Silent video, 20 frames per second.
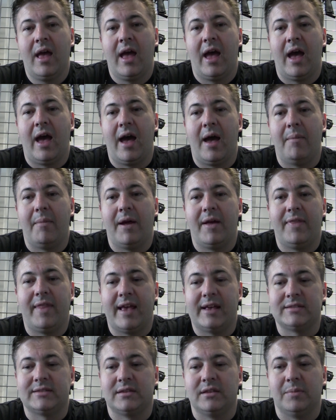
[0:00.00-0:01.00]
um, and
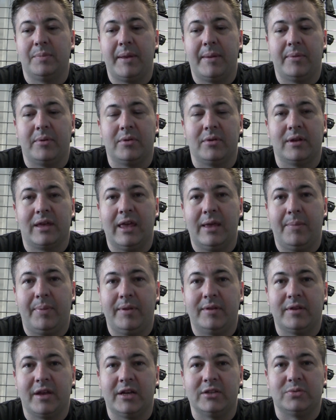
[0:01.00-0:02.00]
that's so that people can keep
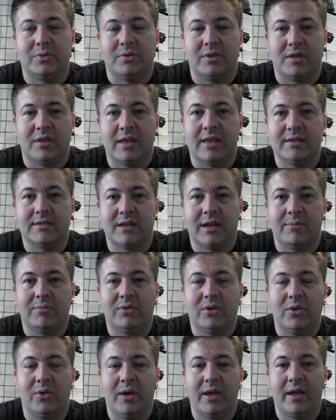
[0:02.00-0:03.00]
in touch with the things that I'm
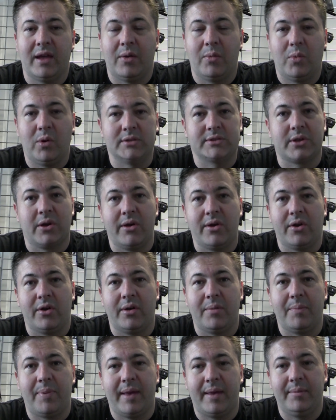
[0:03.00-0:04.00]
doing and what's going on
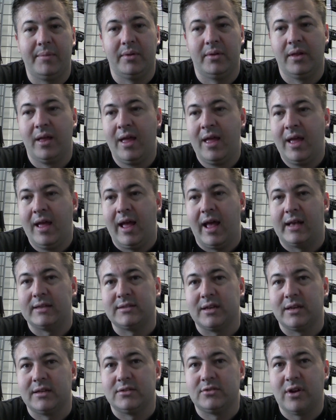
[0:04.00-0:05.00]
in paintball. As
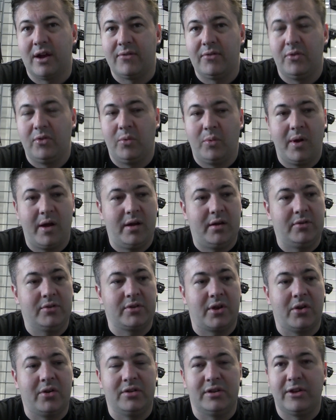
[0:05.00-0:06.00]
I travel the world,
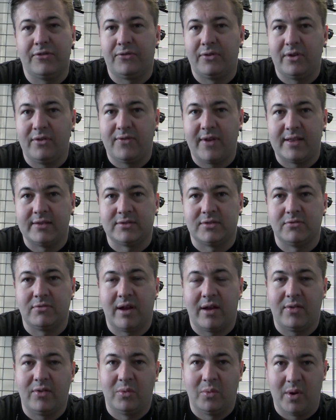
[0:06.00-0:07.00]
go to different events
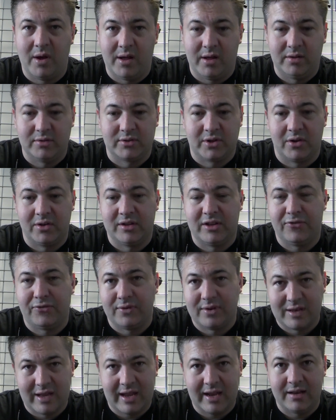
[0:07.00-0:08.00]
around the world, go to
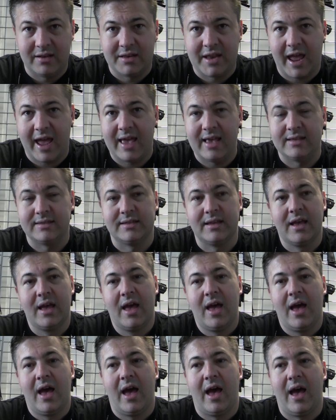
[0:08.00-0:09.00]
different dealer days,
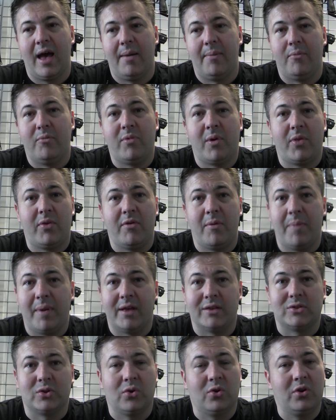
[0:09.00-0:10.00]
um, whether it be
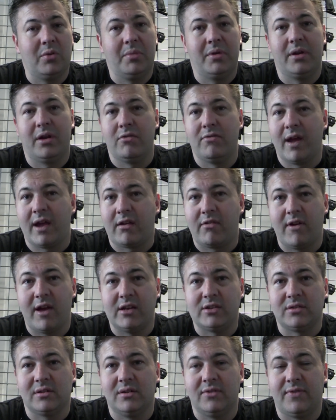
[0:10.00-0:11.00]
a tournament, a
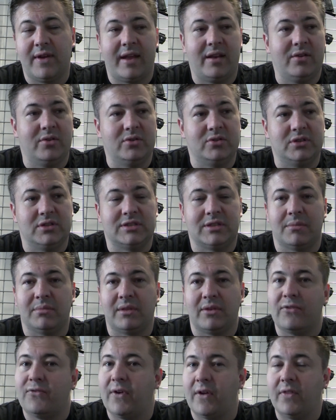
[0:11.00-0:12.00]
recreational event, or just
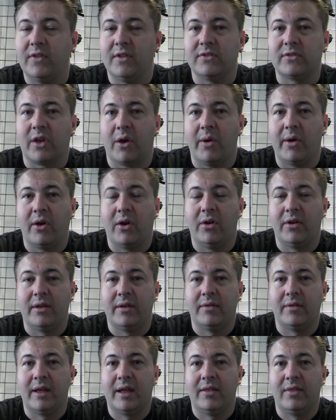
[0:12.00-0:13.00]
something fun that's going on
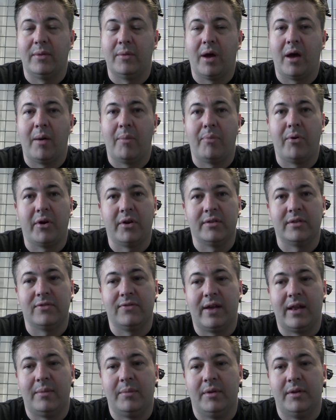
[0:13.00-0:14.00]
in, in the, our product
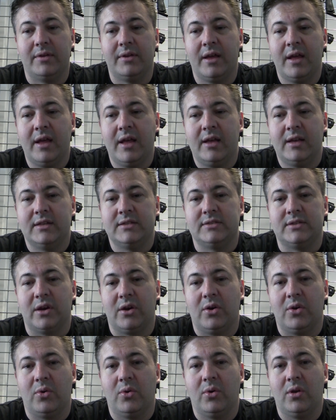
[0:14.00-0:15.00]
development.
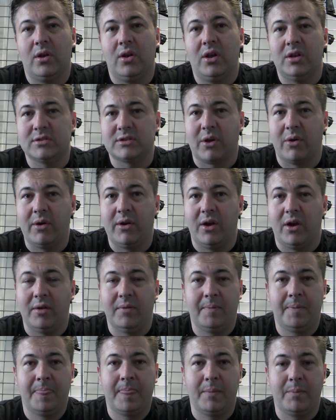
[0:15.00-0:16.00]
So lots going
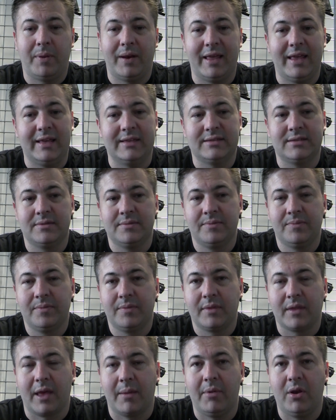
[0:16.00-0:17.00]
on. Please
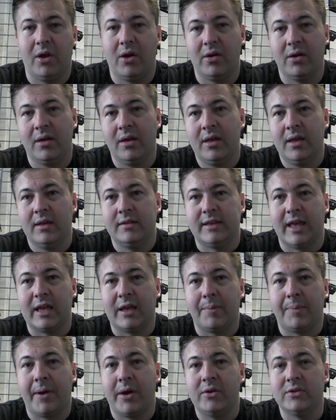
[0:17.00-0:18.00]
come along, take
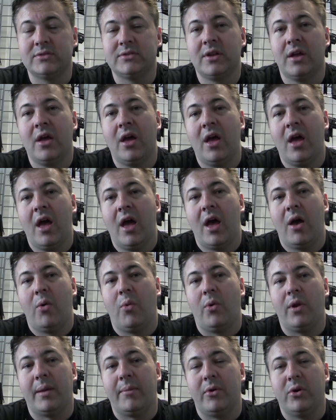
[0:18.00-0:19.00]
a post.
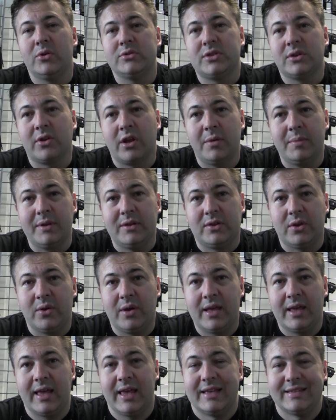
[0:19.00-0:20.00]
What I'm also going to be
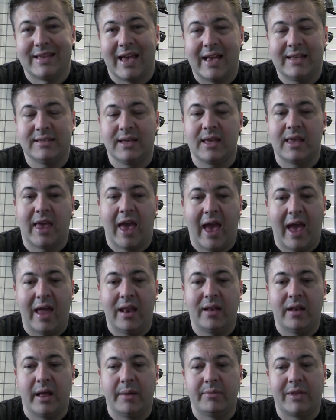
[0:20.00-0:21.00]
doing is, as I
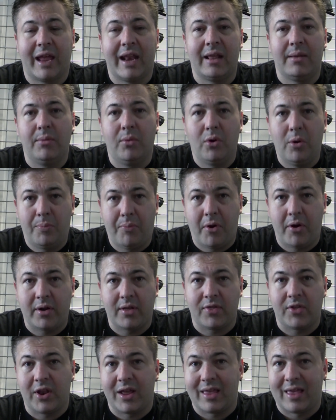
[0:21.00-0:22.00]
can, I'm getting more
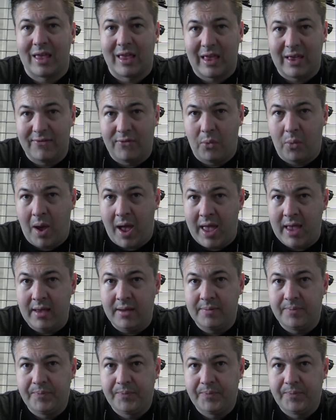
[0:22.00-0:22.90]
product that I can give away.